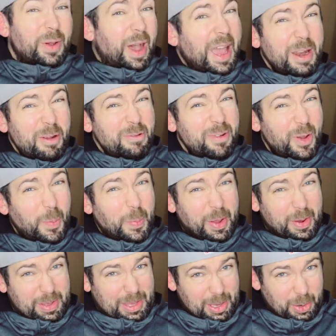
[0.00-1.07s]
I don't know
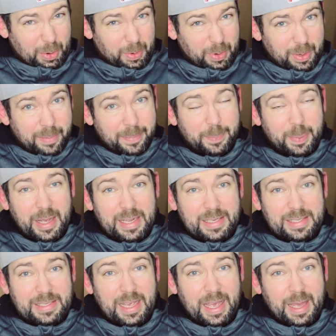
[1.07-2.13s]
about you,
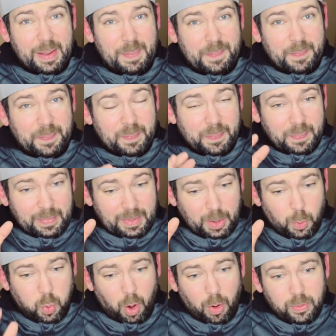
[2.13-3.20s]
but
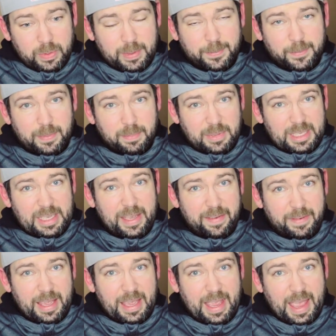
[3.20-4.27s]
quotes from
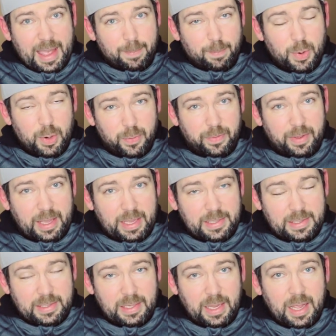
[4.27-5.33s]
TV and
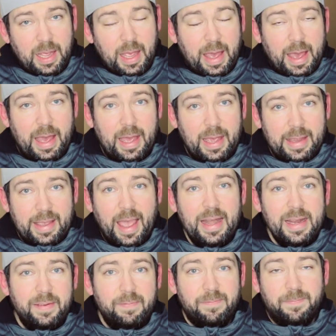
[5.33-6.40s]
movies kind
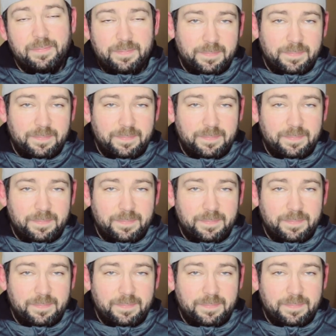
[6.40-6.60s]
of